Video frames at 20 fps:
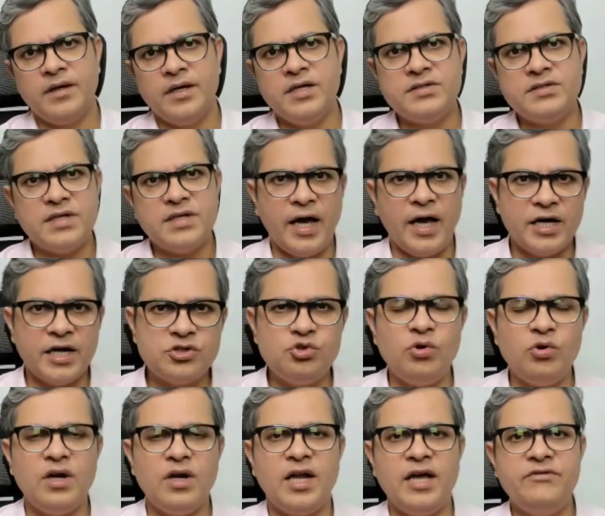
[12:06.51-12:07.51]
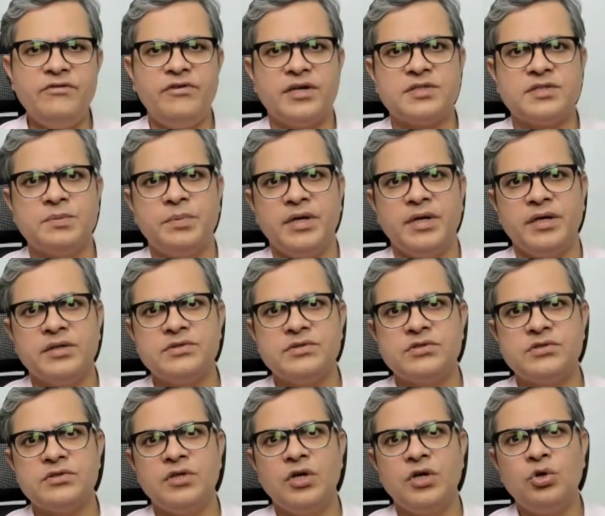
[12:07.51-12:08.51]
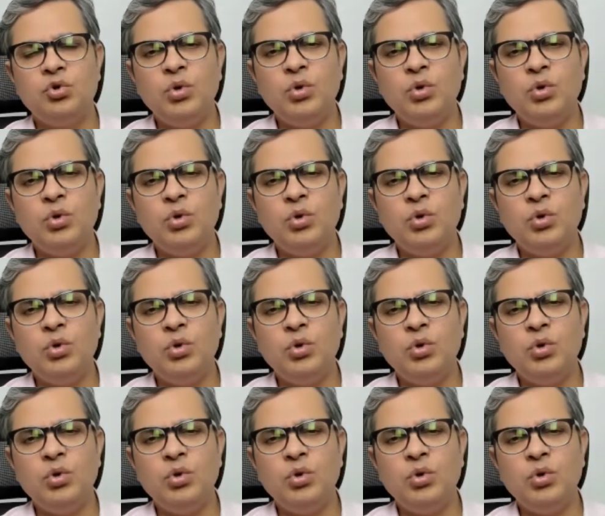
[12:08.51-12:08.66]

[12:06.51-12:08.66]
his actual life experience